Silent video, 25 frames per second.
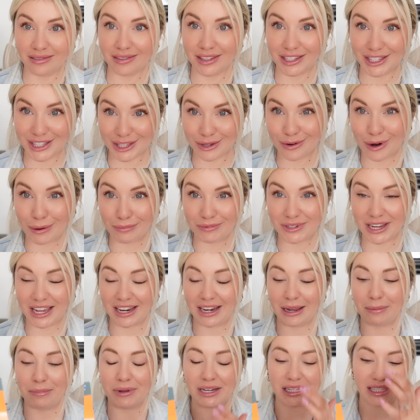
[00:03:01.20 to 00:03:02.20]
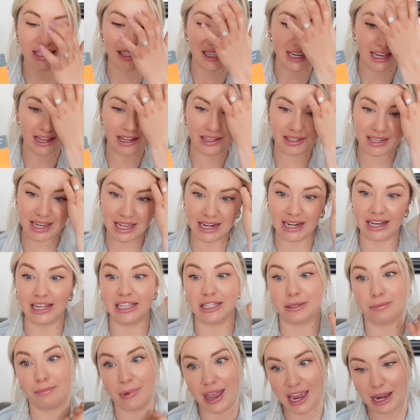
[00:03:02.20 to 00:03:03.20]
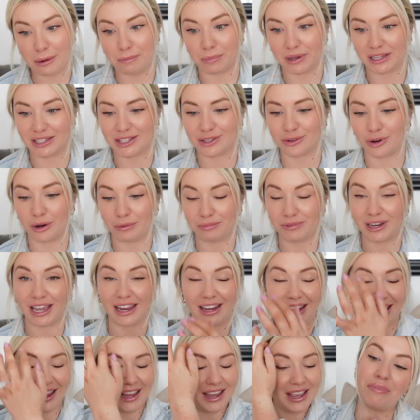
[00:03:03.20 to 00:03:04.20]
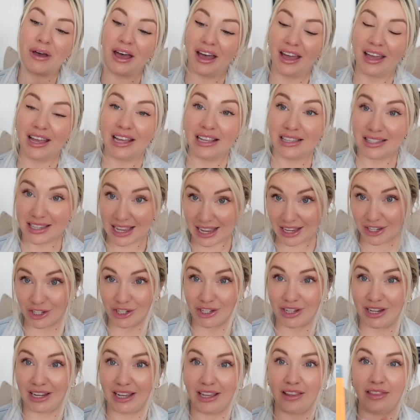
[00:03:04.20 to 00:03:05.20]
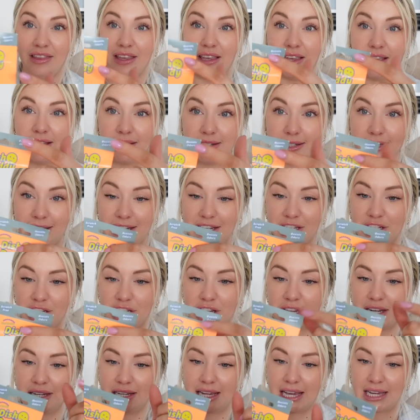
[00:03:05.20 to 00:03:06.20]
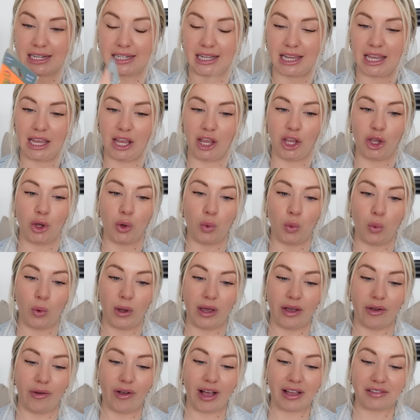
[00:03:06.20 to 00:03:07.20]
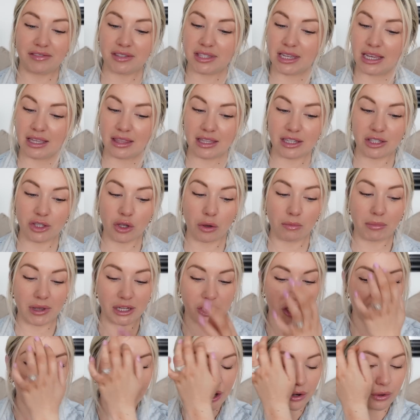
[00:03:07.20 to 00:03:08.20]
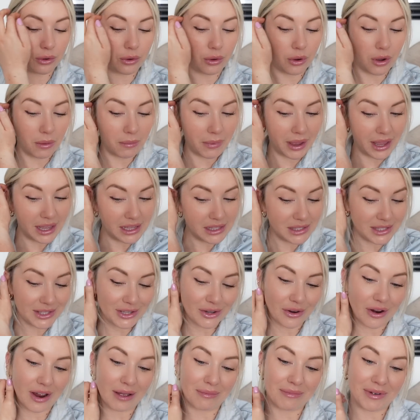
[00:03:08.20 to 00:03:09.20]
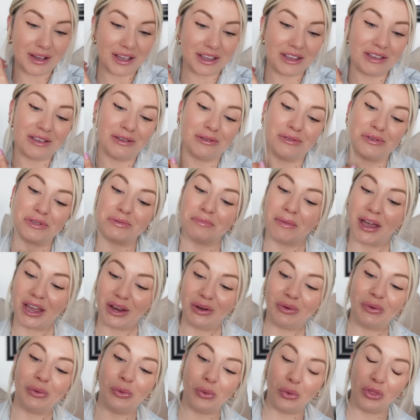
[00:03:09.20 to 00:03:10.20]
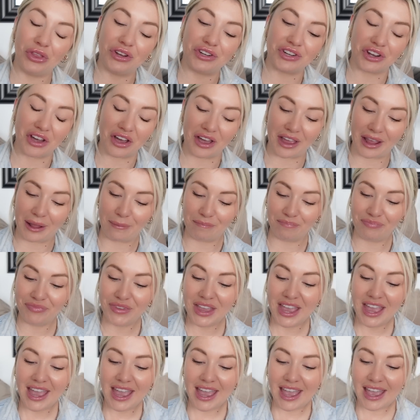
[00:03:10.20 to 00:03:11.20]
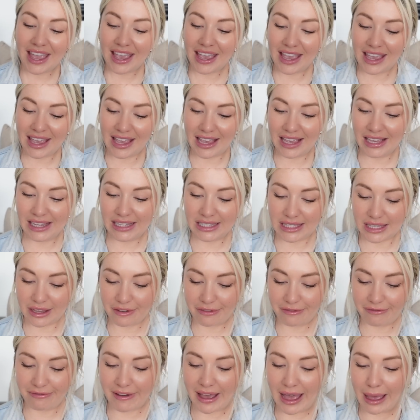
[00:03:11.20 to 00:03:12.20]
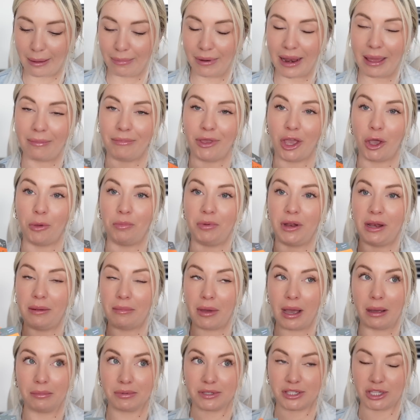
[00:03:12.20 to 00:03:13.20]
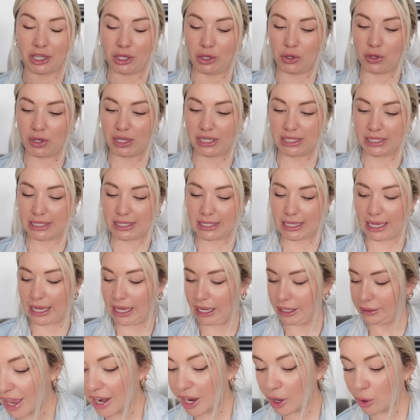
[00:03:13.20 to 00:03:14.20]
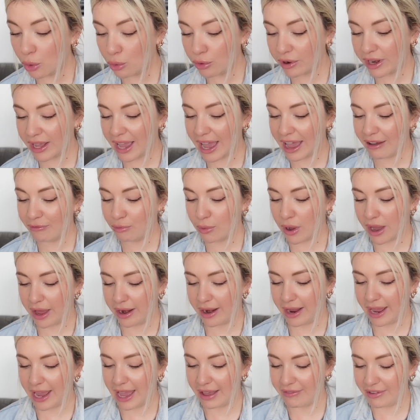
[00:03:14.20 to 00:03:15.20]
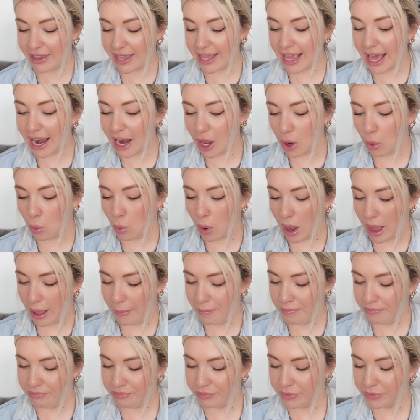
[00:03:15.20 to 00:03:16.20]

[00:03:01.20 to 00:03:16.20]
the Scrub Daddy, but it's technically it's made by Scrub Daddy, but it's actually the Dish Daddy. You will have seen this on my channel, on my Instagram. I use mine all the time. It is fab. Let me open him up so you can see. And I already have one. I have a yellow one,